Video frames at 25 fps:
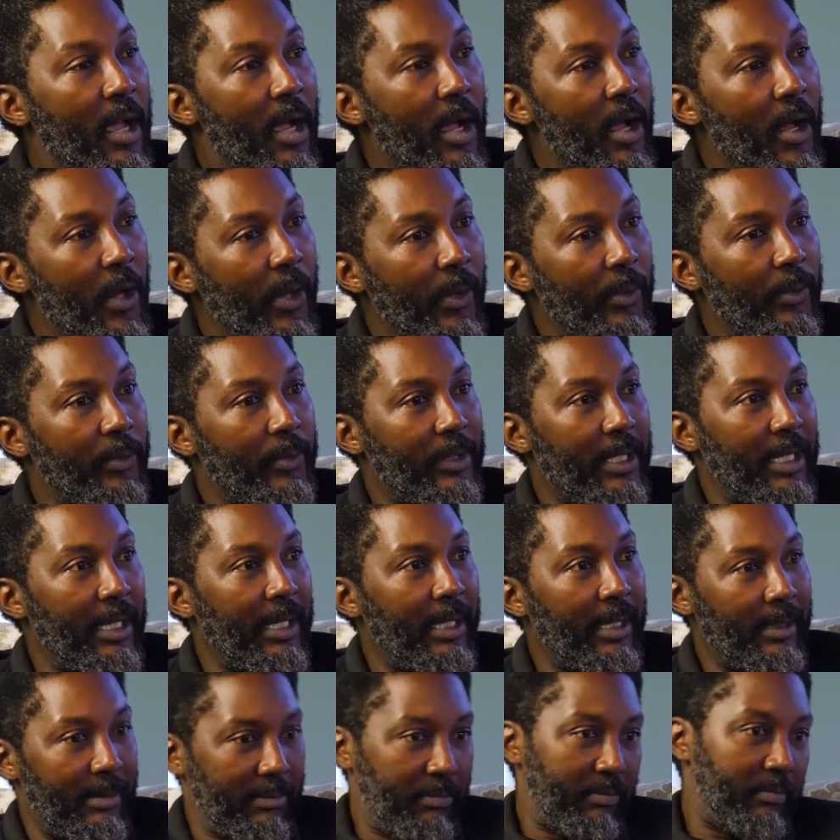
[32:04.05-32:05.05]
Oh,
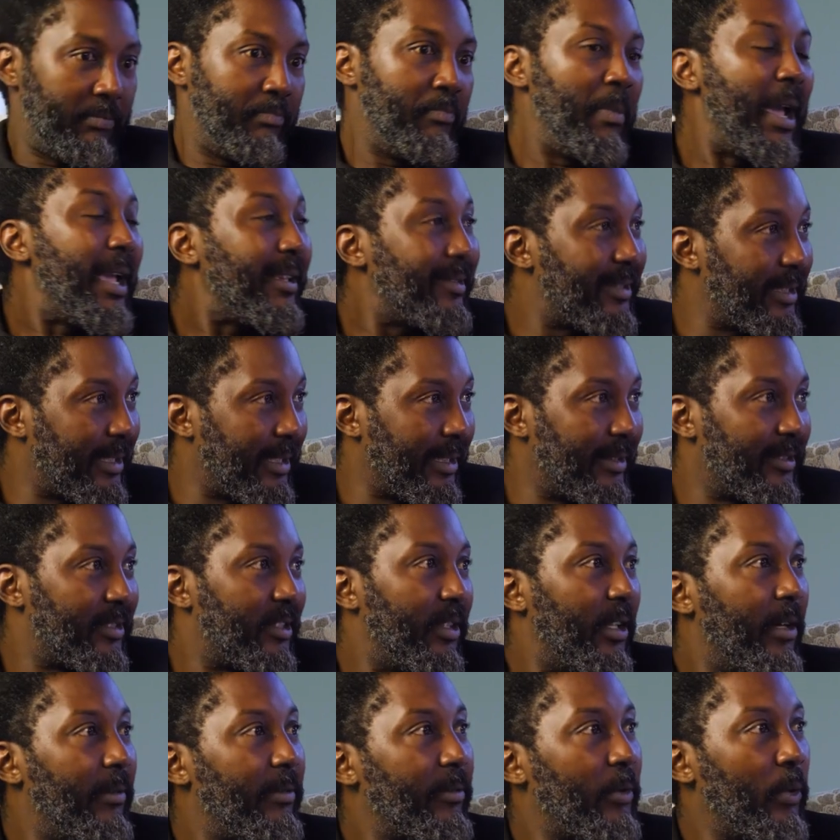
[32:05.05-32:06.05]
the Mexicans
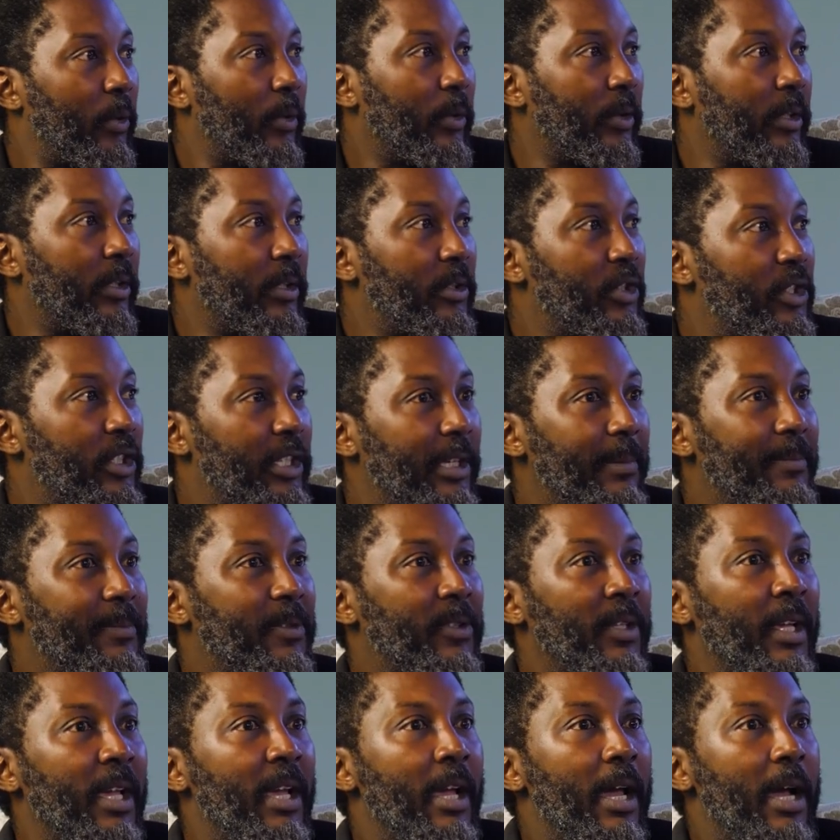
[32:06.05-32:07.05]
love coconut
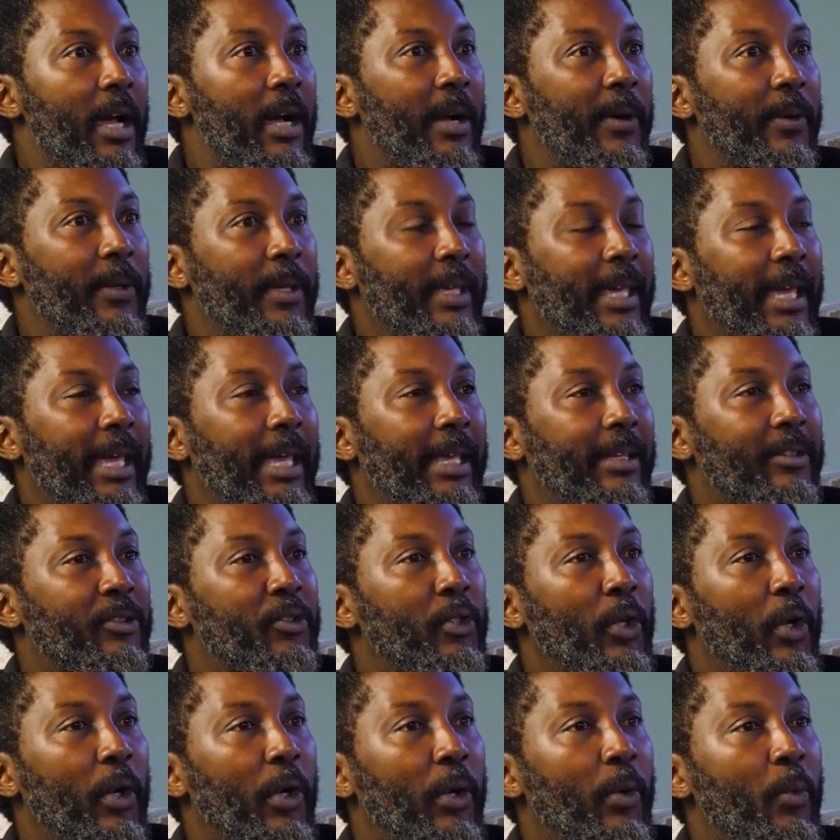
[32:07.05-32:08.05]
chips. Okay,
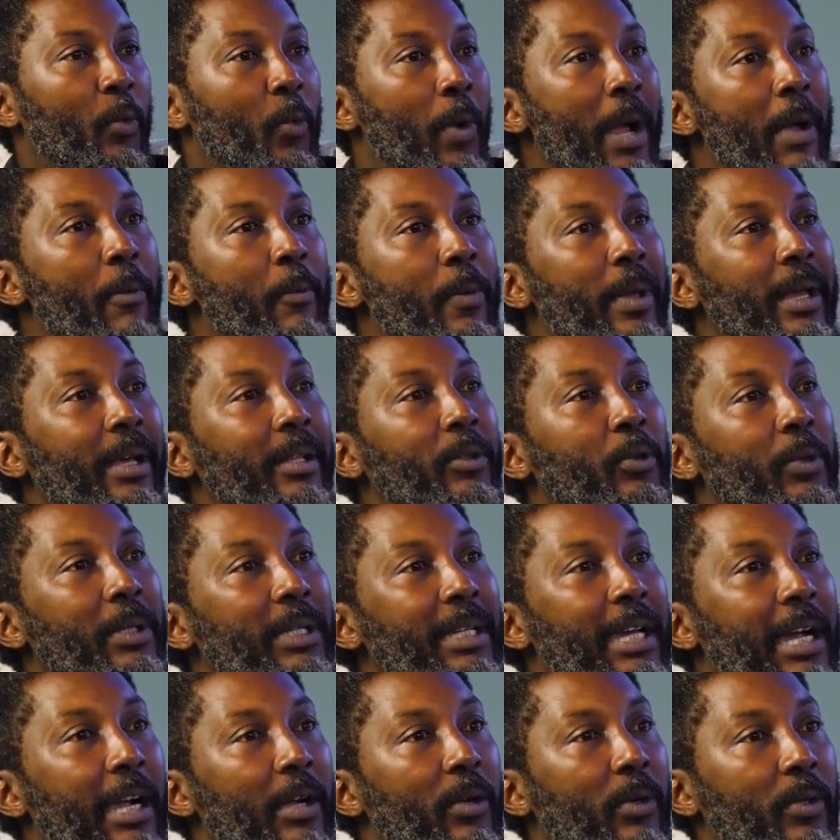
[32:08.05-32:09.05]
so when we are
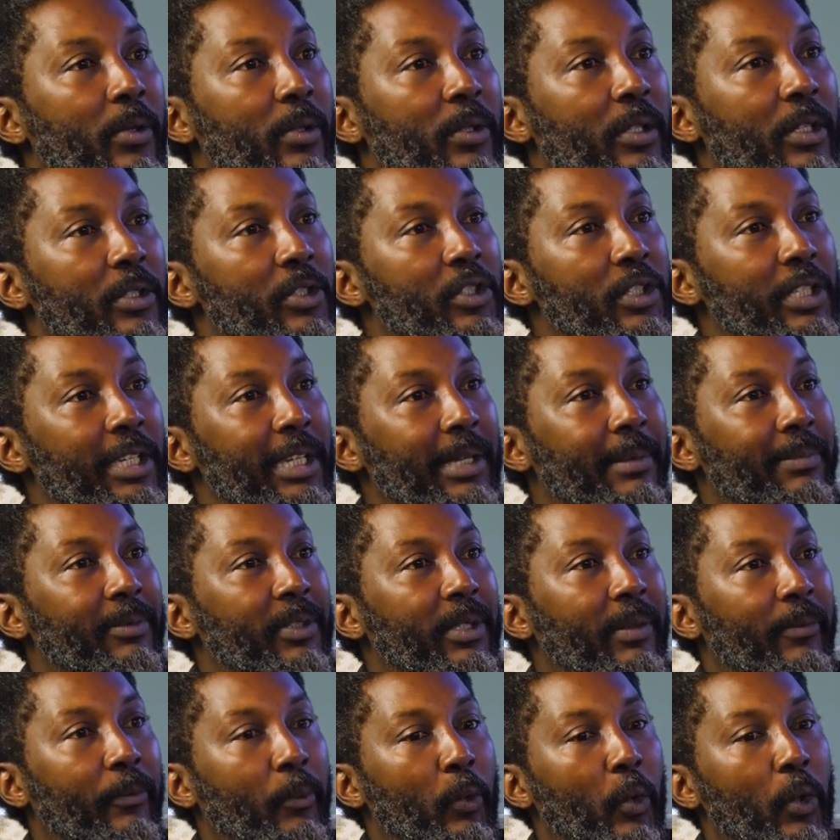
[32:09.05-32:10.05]
doing our coconut
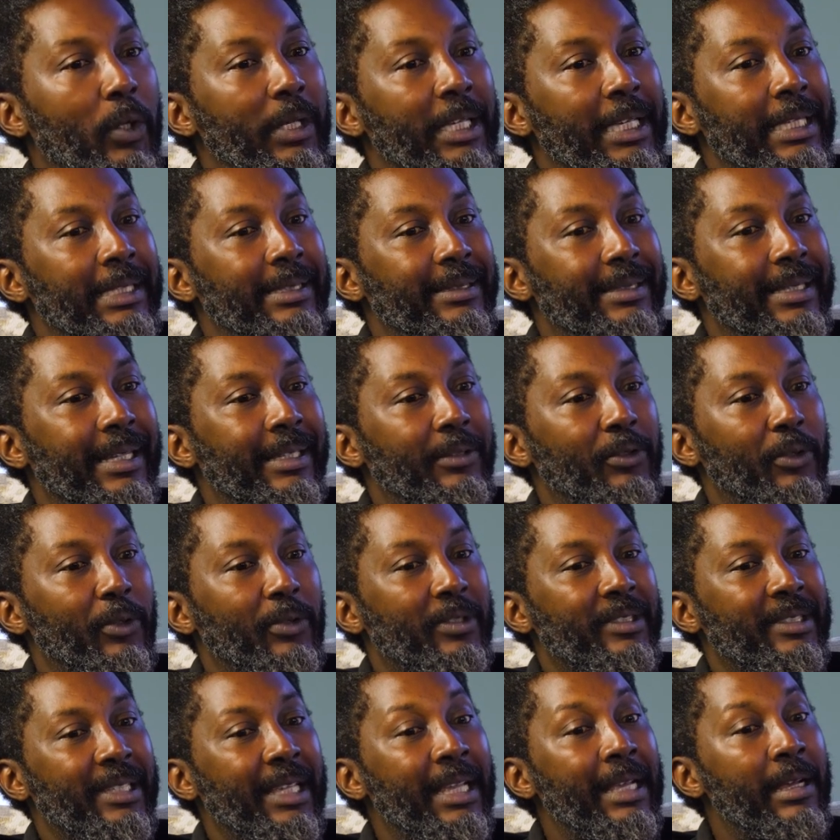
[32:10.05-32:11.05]
chips, if we only intend to
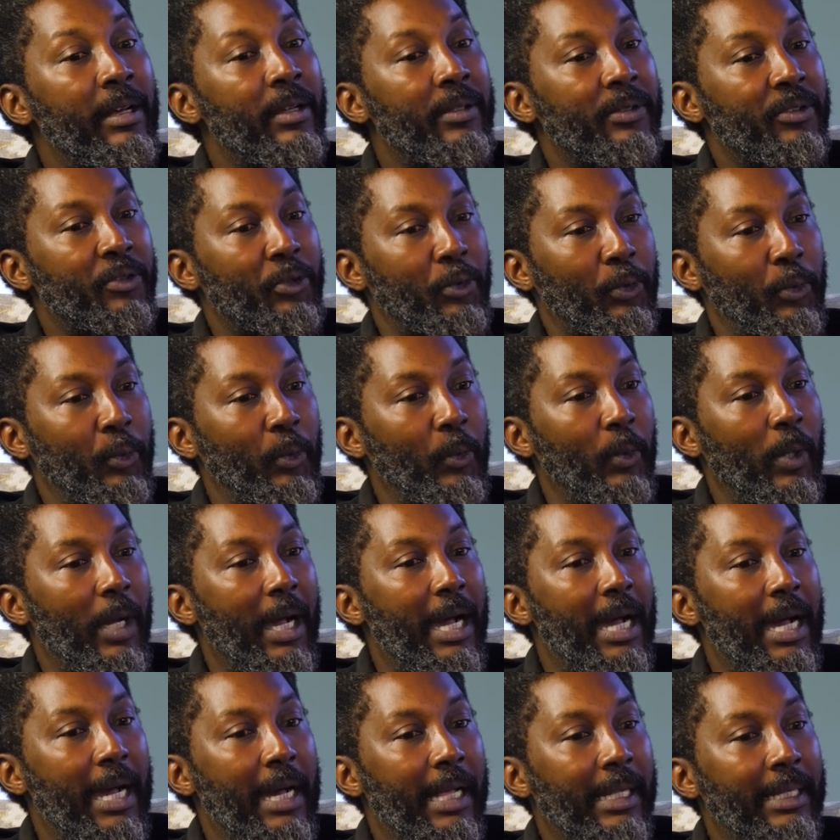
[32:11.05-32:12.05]
sell to
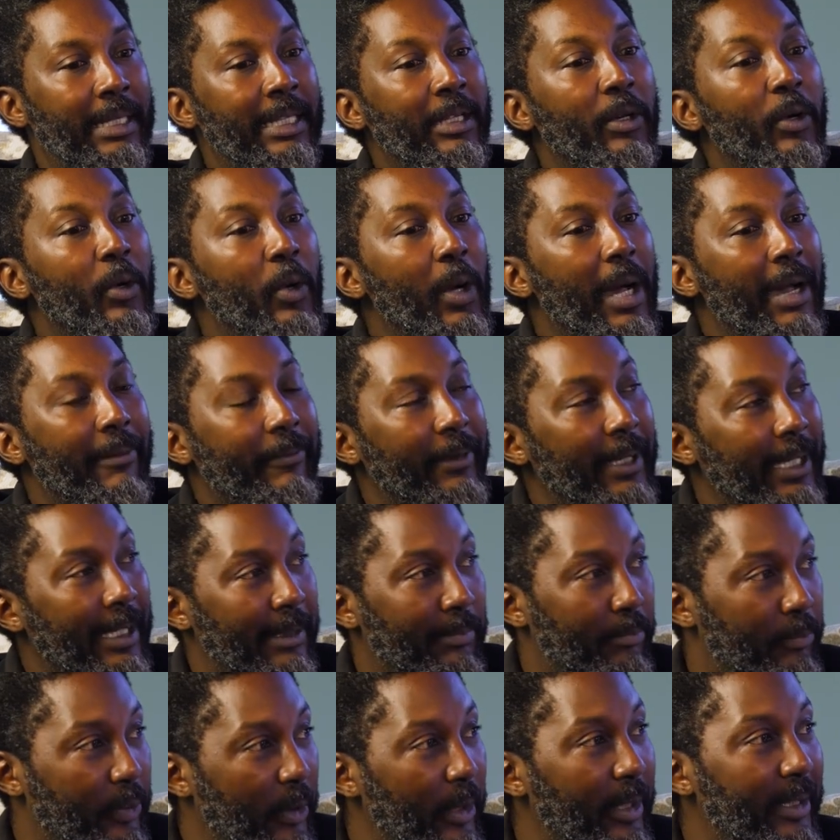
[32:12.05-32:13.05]
our little
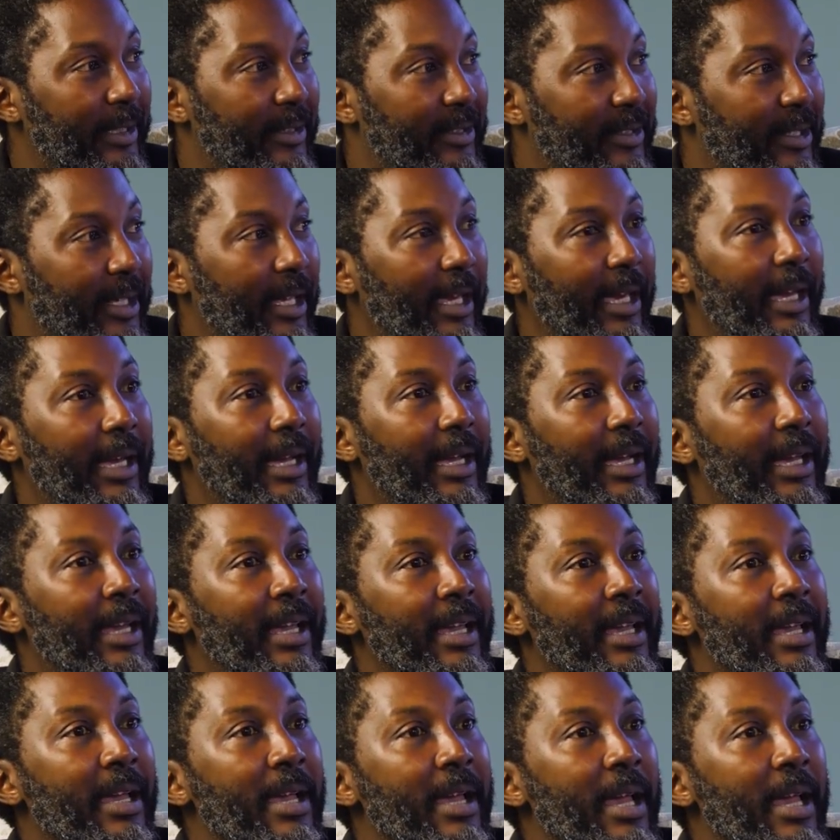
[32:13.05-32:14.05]
African brothers here,
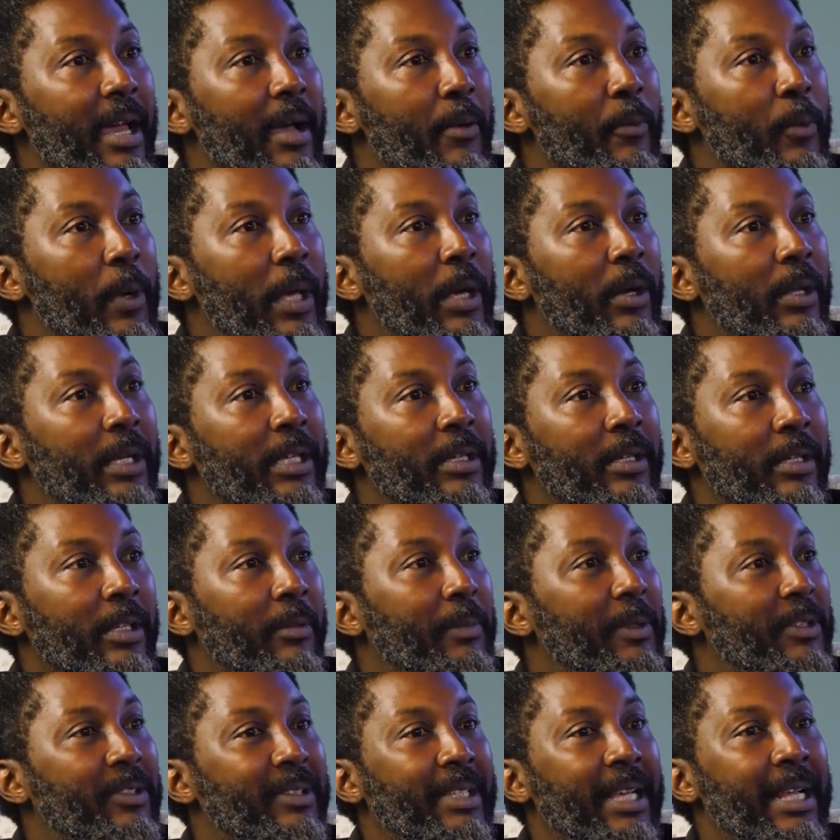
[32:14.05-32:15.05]
we're only going to
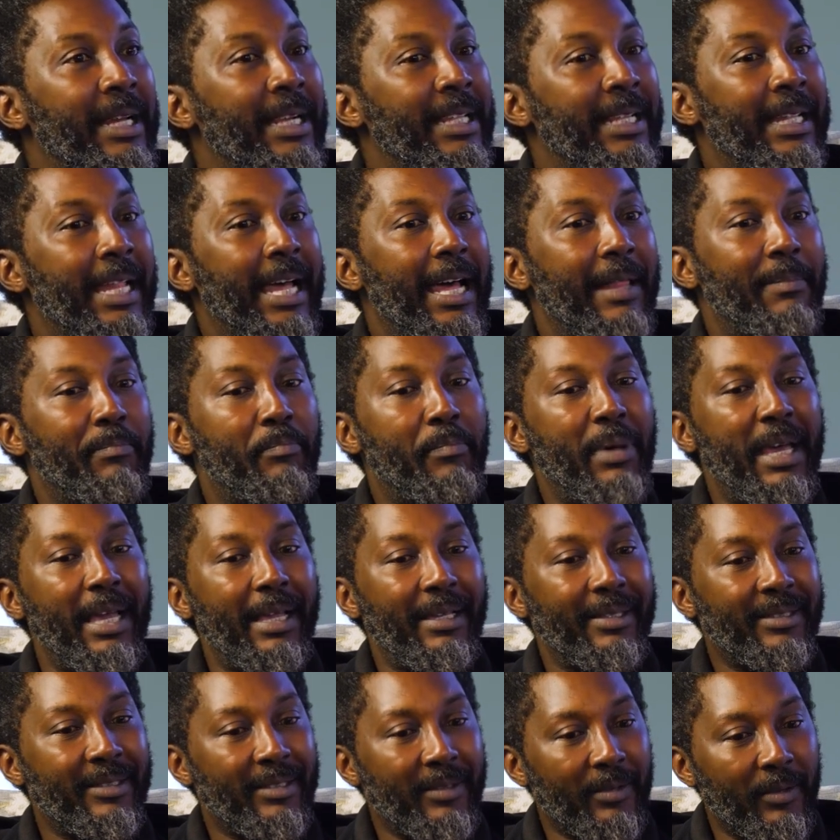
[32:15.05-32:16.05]
be selling at
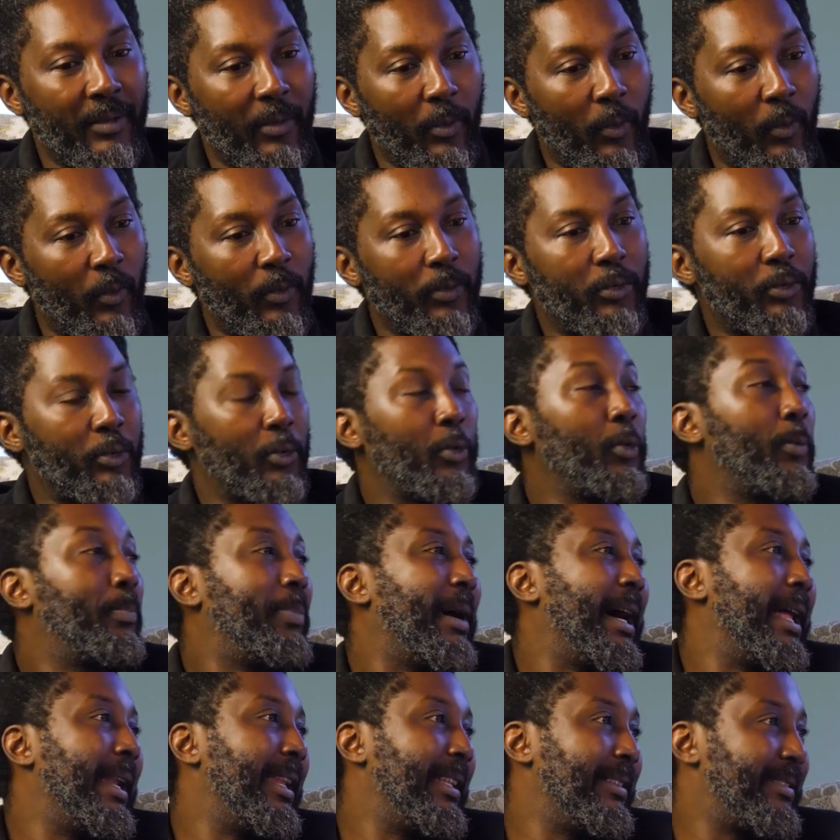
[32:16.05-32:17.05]
best 2
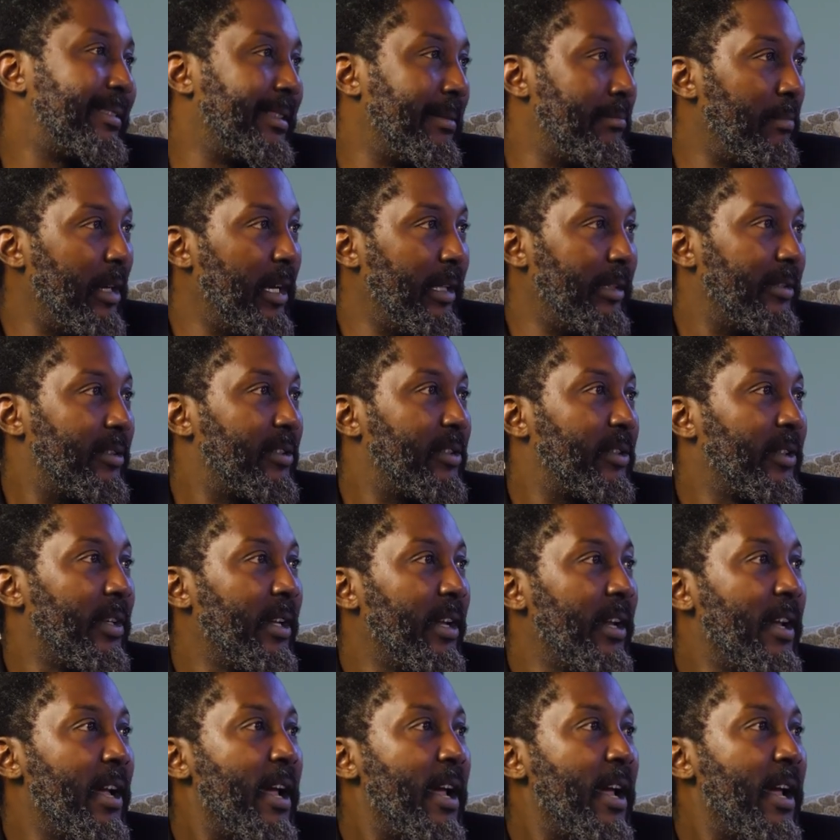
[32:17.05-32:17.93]
pallets a month.